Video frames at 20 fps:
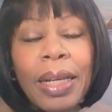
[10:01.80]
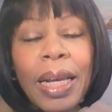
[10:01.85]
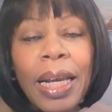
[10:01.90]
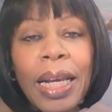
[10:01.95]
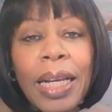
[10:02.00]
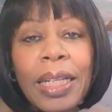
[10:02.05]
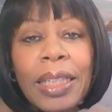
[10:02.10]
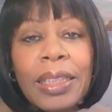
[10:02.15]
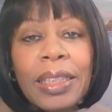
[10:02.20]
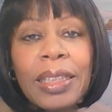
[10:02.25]

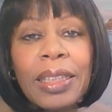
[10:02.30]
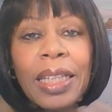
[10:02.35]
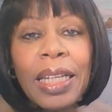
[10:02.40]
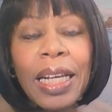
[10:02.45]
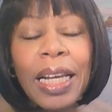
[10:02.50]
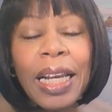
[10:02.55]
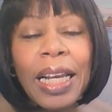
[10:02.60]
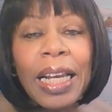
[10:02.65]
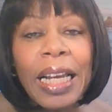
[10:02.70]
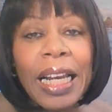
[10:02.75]
it
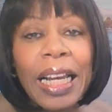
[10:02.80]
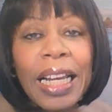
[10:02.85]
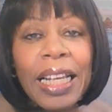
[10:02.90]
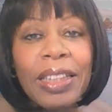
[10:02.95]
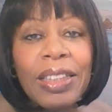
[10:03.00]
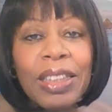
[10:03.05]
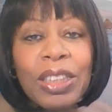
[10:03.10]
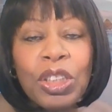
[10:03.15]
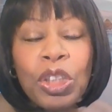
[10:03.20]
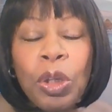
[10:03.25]

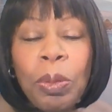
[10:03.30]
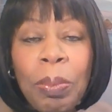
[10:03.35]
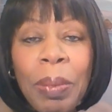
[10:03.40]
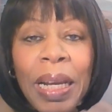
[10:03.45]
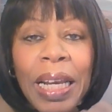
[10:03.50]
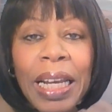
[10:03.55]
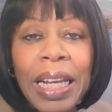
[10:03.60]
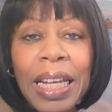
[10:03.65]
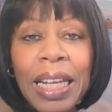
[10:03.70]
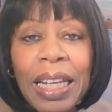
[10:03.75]
to
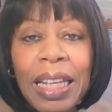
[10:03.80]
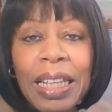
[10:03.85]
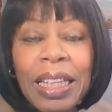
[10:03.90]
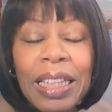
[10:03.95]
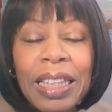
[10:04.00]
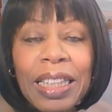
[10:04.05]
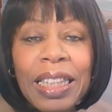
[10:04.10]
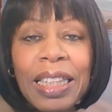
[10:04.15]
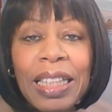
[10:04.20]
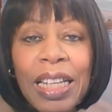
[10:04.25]
me,
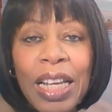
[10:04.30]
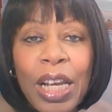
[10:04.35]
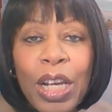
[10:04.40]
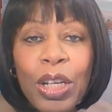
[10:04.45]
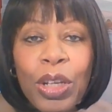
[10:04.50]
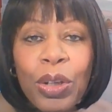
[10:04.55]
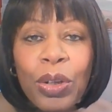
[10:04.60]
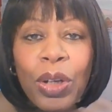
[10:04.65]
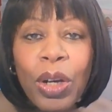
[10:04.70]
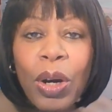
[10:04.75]

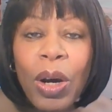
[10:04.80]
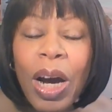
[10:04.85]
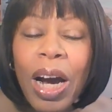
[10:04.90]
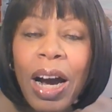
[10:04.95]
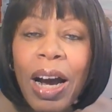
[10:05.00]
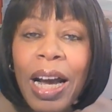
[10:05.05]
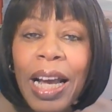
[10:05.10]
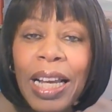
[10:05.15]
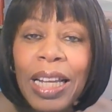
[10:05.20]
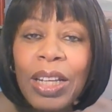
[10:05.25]
you know,
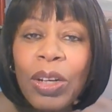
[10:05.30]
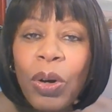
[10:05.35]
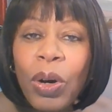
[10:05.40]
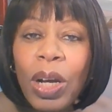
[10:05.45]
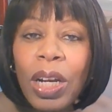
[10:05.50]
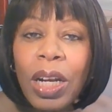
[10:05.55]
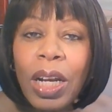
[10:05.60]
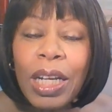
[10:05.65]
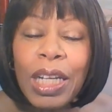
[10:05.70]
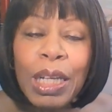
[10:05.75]
I
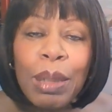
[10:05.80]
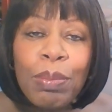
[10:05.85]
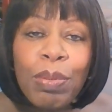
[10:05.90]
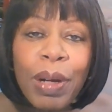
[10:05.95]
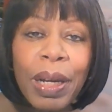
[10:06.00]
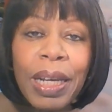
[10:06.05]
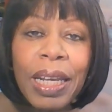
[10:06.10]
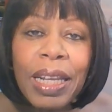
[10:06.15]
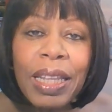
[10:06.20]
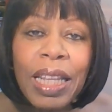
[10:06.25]
got a lucky
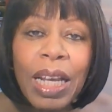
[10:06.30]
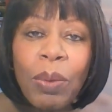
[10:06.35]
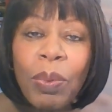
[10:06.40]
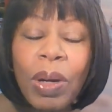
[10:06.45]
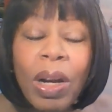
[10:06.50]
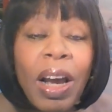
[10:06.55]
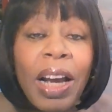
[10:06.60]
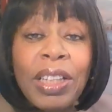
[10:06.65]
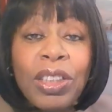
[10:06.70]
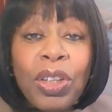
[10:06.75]
break in that
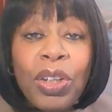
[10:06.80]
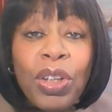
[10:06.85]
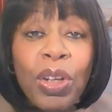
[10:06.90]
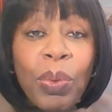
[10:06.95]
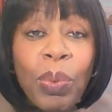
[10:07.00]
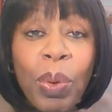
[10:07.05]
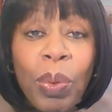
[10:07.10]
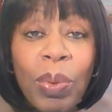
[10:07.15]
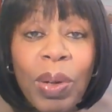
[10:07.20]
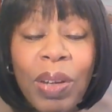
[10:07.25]
one. I don't
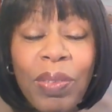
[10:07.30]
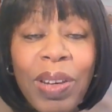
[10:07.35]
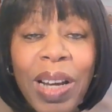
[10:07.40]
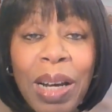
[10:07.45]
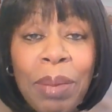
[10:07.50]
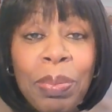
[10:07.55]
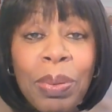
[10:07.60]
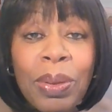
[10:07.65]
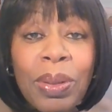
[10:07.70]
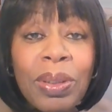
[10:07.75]
know what would have
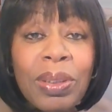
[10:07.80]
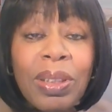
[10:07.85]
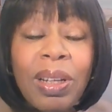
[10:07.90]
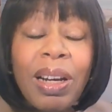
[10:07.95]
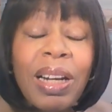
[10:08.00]
happened.